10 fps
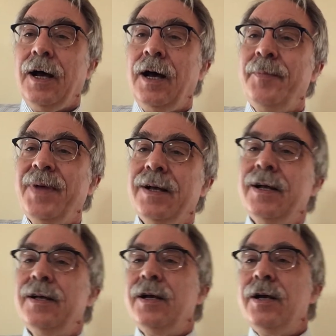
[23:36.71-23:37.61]
Um,
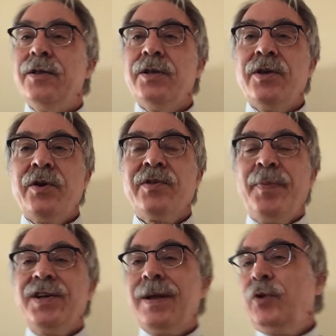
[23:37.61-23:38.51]
there's a
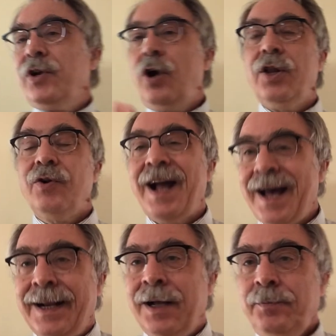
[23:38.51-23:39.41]
patient, I'm going to call her
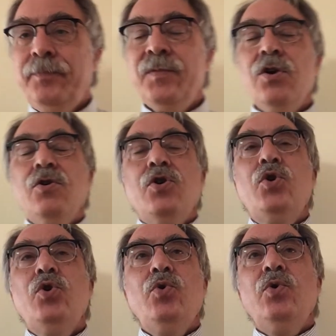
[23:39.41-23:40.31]
Anna
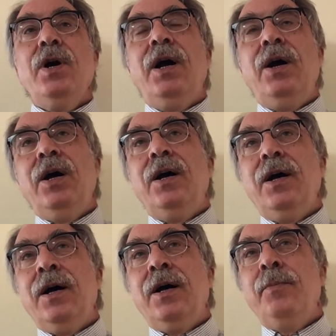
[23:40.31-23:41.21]
who uh,
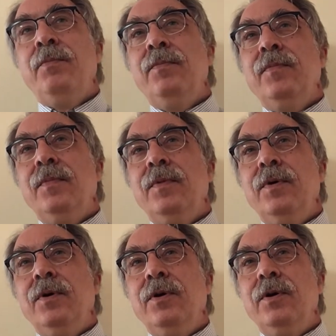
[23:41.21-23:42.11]
uh, um,
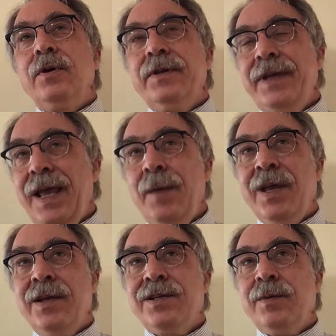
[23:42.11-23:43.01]
came
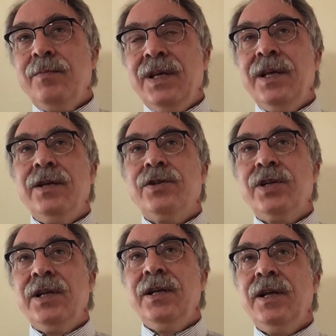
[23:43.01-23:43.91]
in to me.
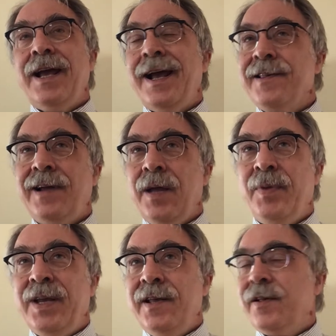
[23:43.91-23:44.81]
She has
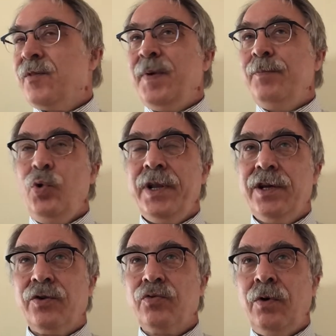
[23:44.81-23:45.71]
diabetes. It's been poorly
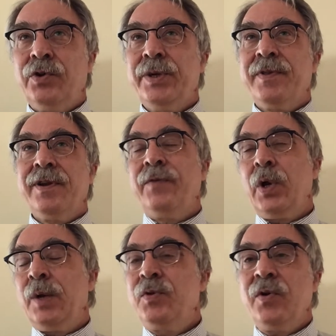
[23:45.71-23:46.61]
controlled. She was in a
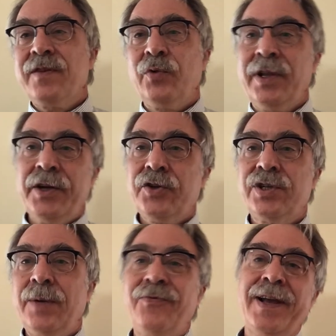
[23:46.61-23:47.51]
very abusive
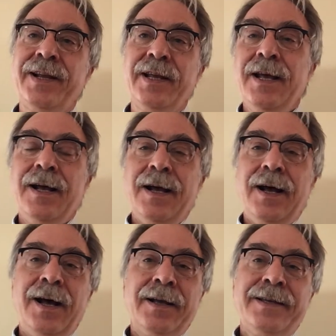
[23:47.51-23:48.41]
relationship. Finally,
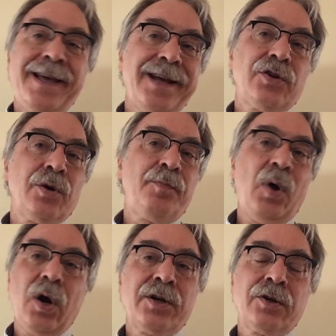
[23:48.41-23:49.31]
uh, kicked her
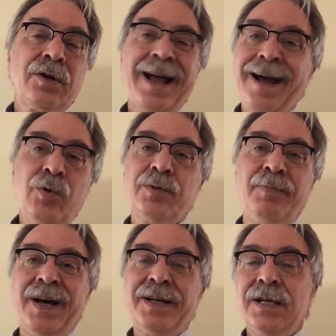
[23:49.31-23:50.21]
partner out,
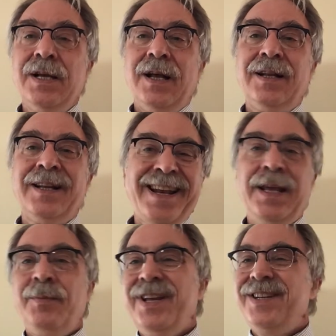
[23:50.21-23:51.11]
but let
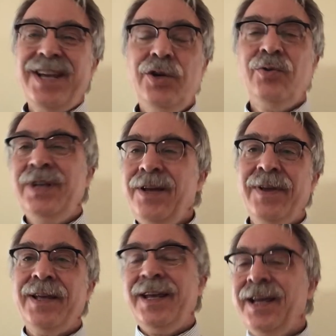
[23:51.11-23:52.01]
him continue
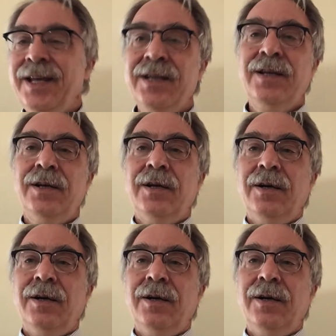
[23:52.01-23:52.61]
living in